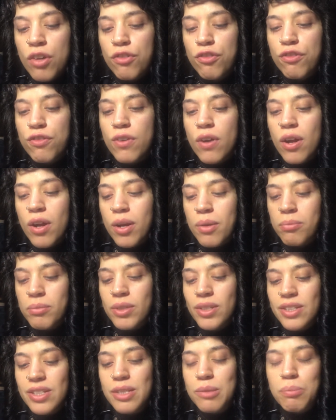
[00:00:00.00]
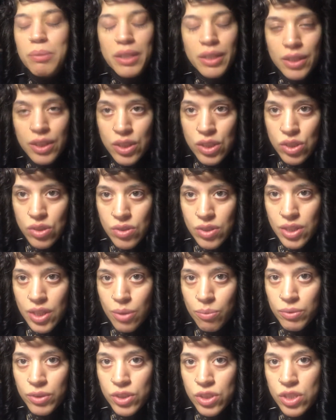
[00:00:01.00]
from speaking to
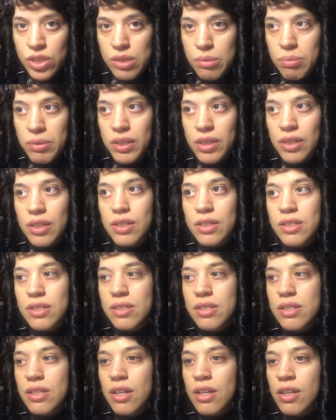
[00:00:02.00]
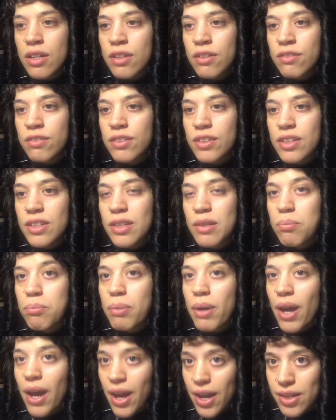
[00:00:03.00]
someone just because of the
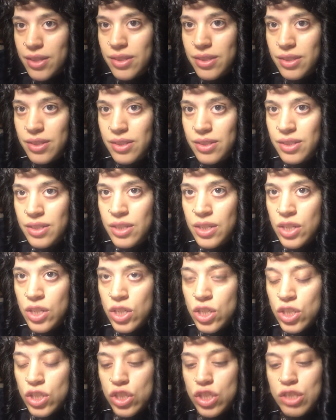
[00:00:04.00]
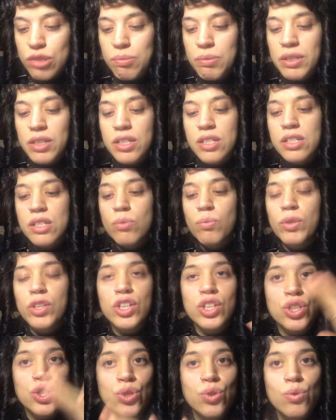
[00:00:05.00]
past, just because of what
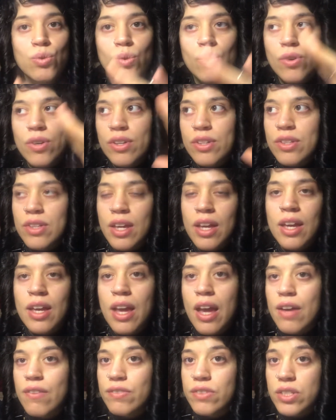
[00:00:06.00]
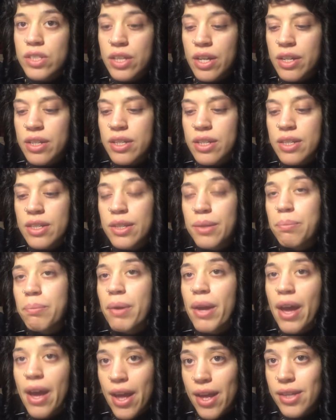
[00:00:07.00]
you or they have done in the
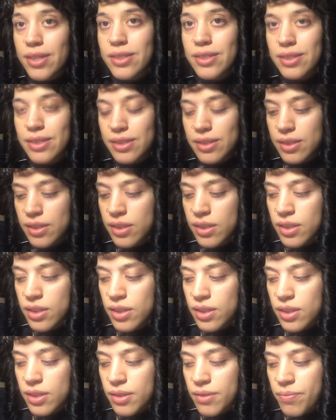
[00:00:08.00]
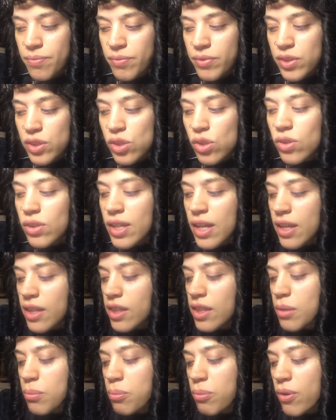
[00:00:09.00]
past. Don't let
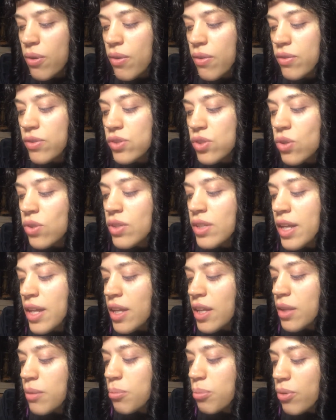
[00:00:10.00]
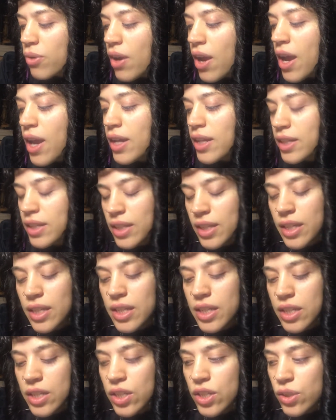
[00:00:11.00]
the don't let pride get
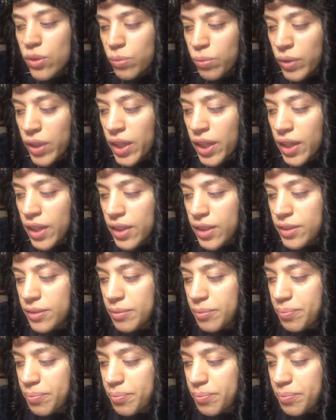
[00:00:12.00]
in your way.